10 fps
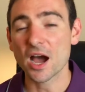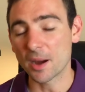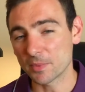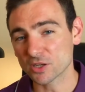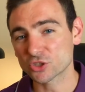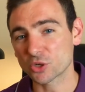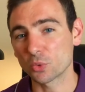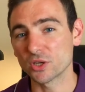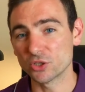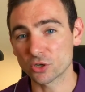I'm not sure
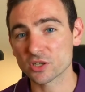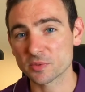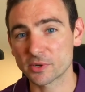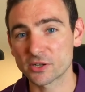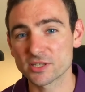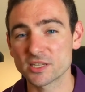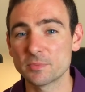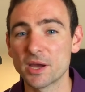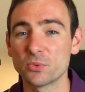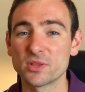what your experience has
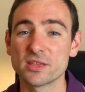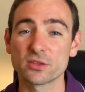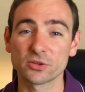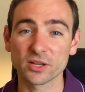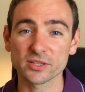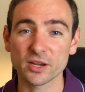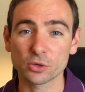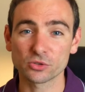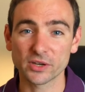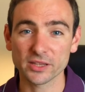been with either Nelnet or
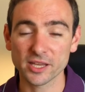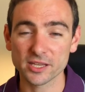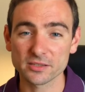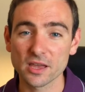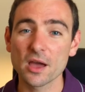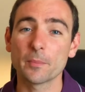Great Lakes,